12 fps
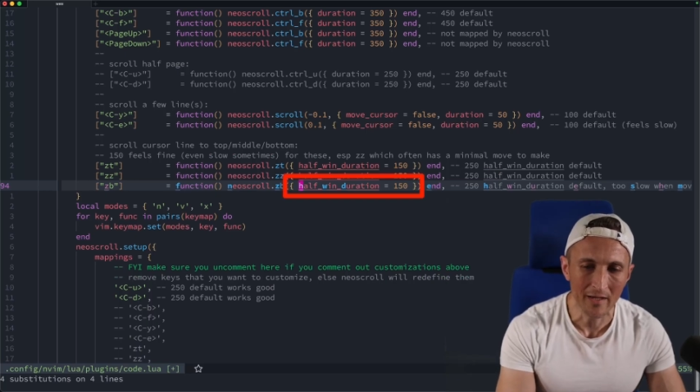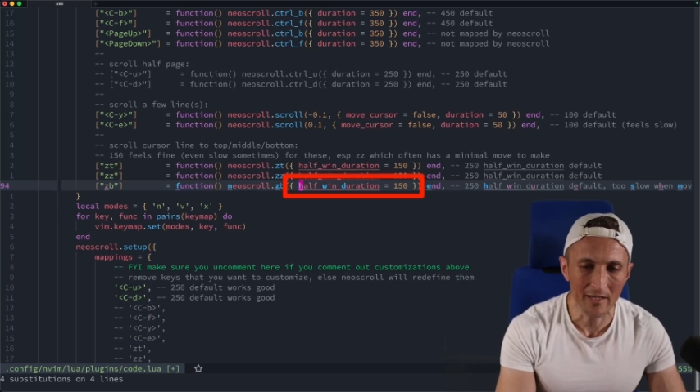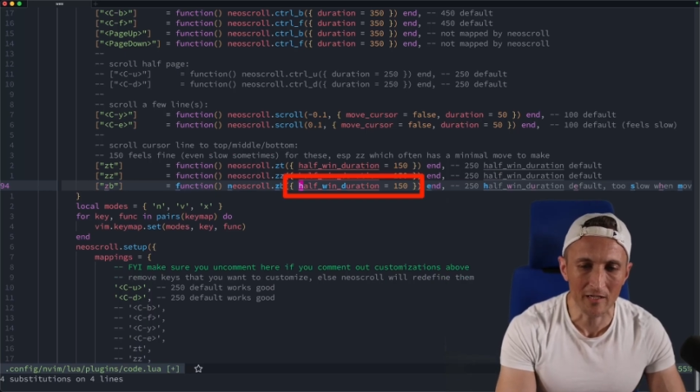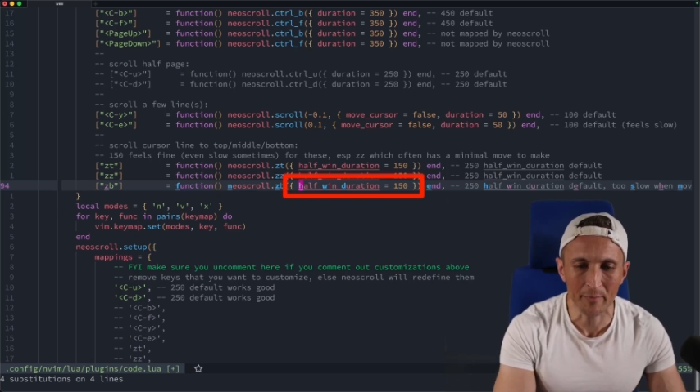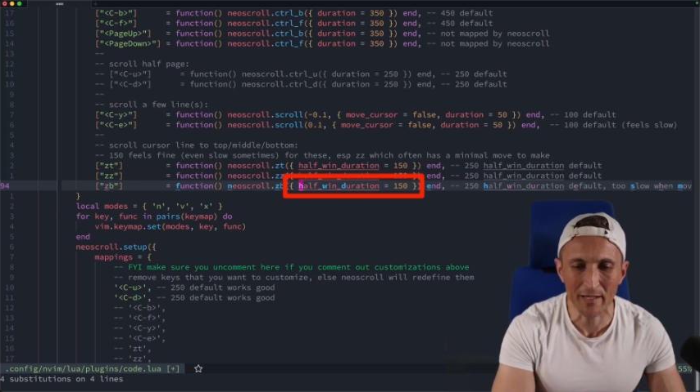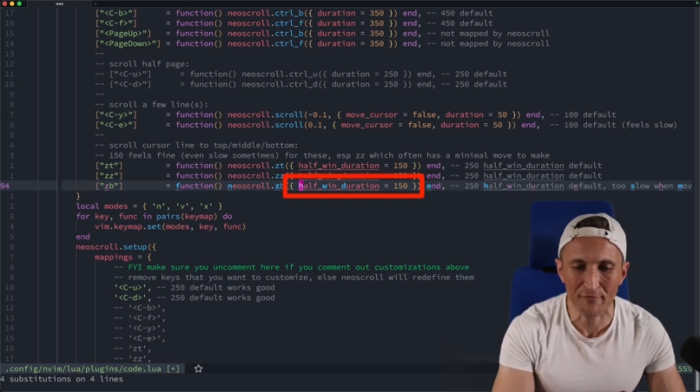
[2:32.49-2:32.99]
And
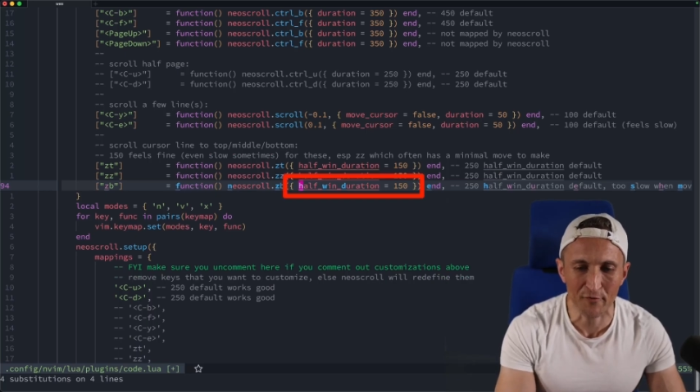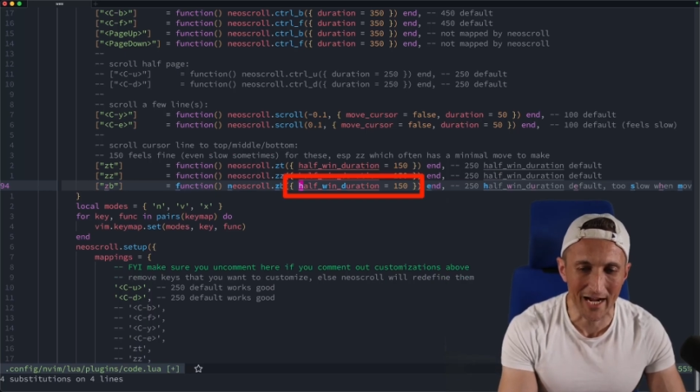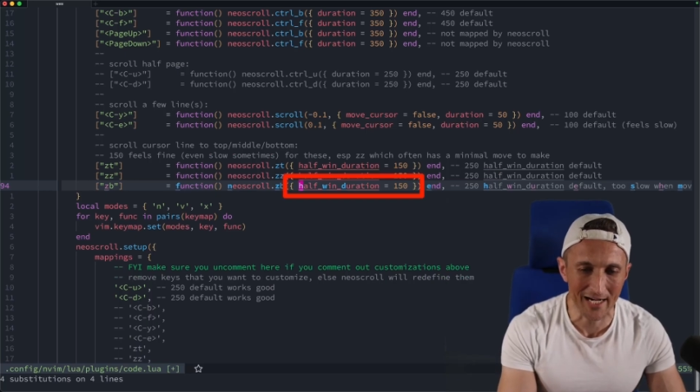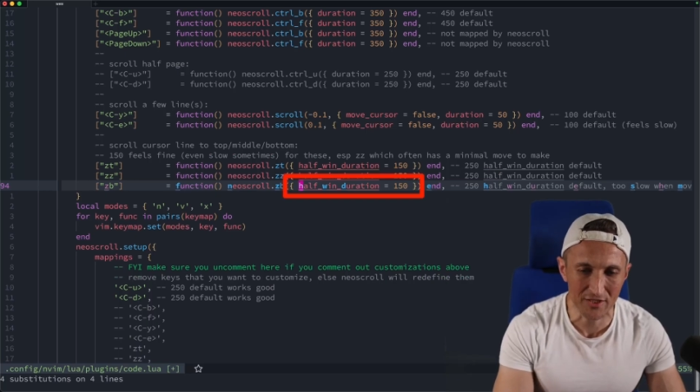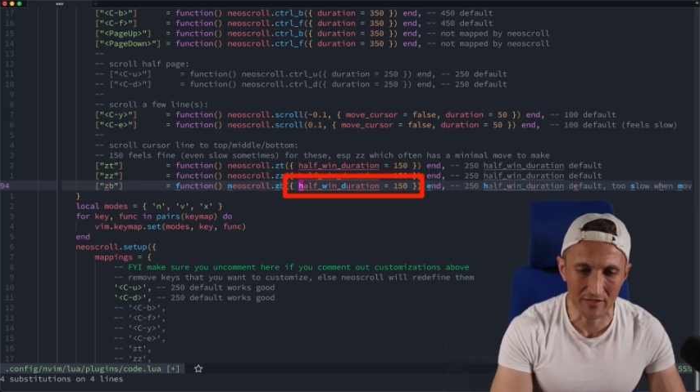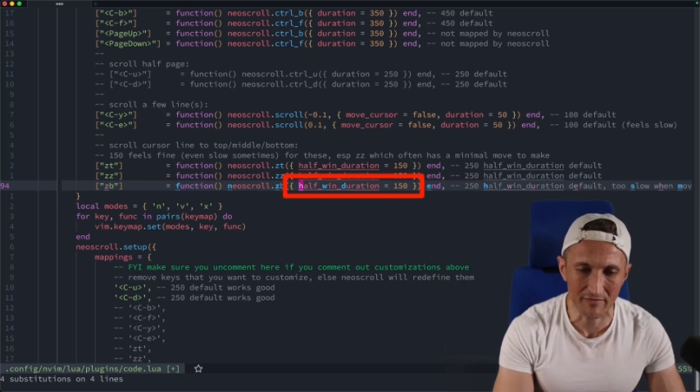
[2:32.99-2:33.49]
it'll be a
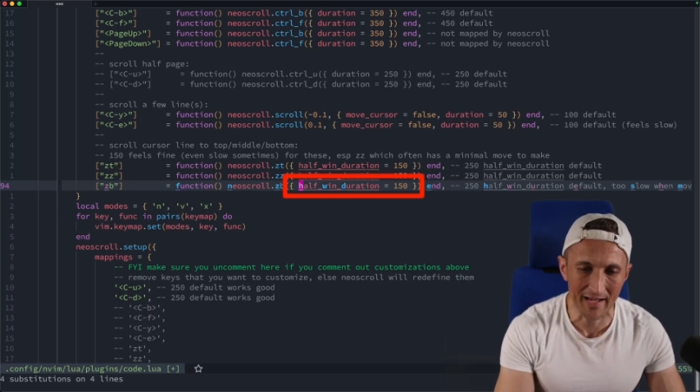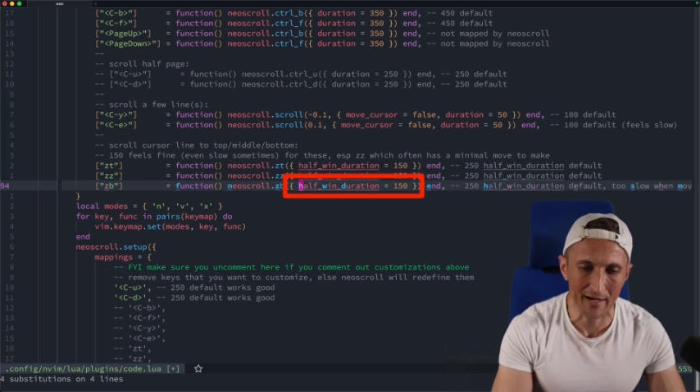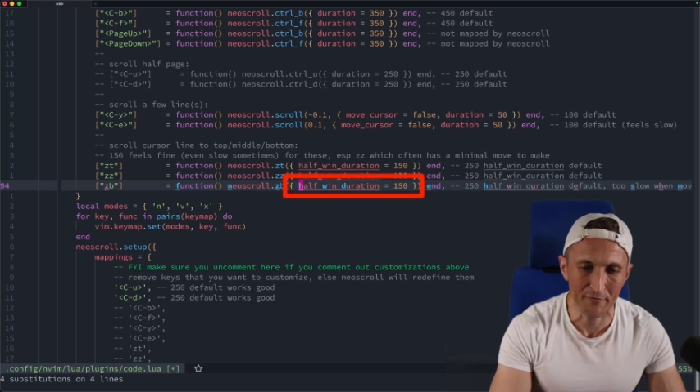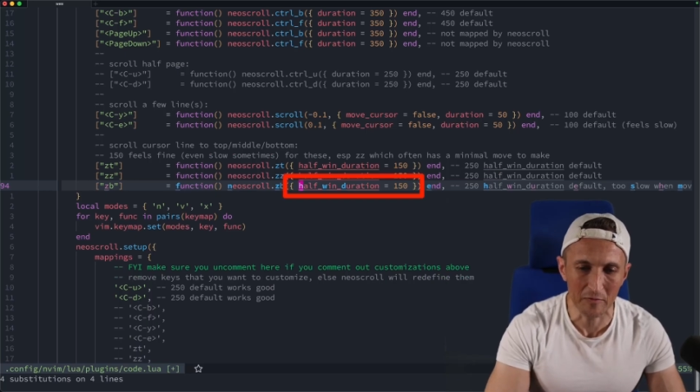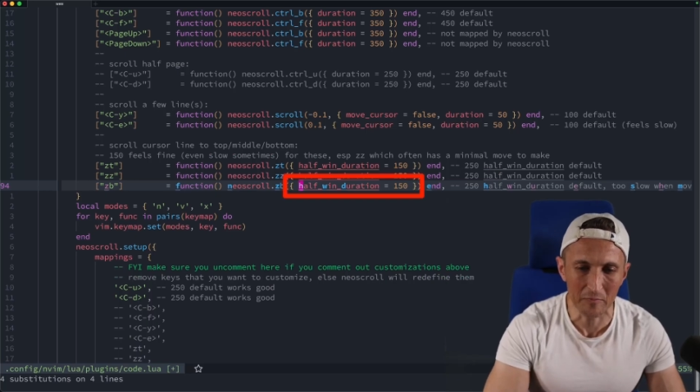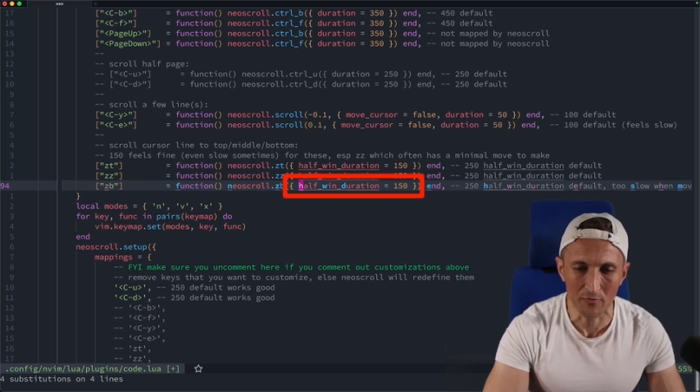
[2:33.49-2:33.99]
fraction of that
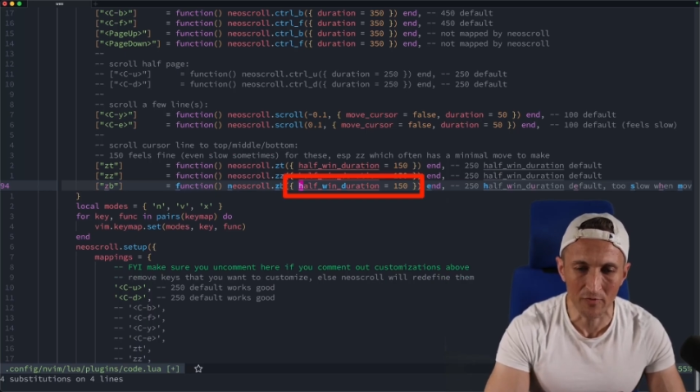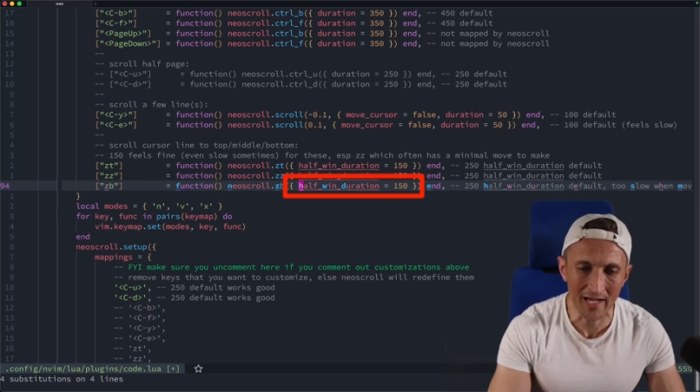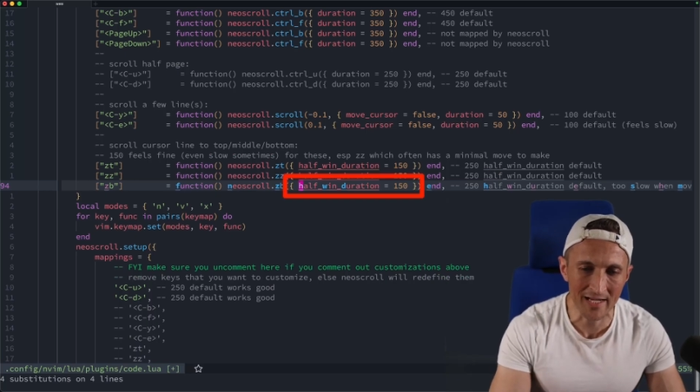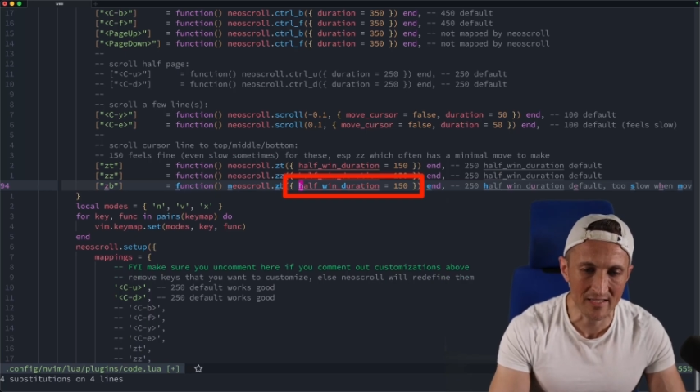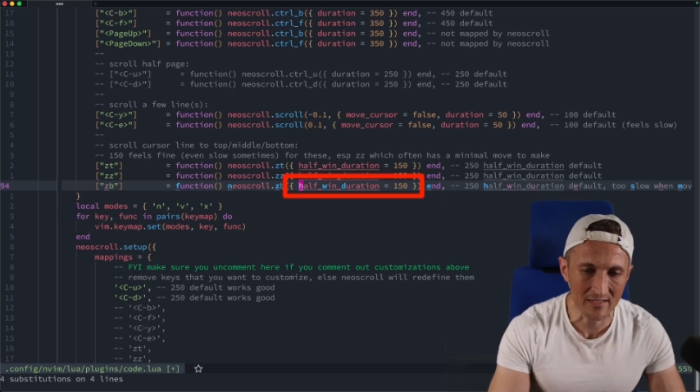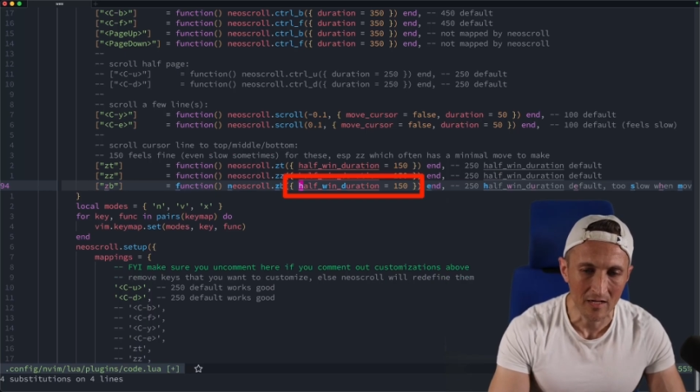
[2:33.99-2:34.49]
if you move
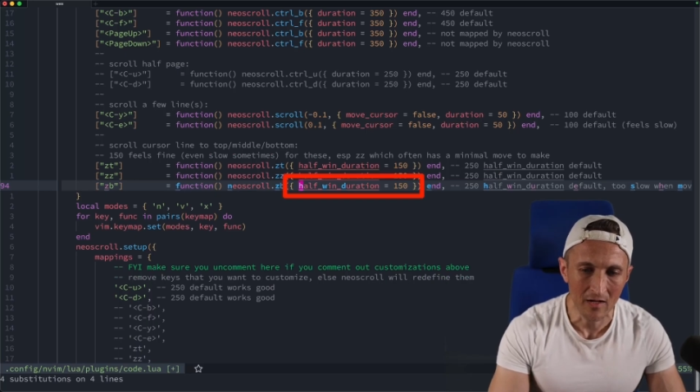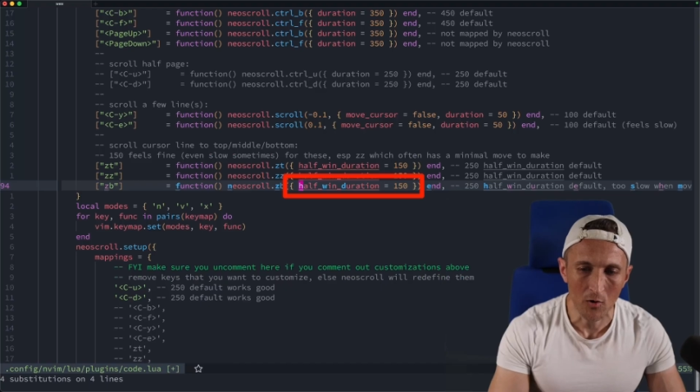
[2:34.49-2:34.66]
less,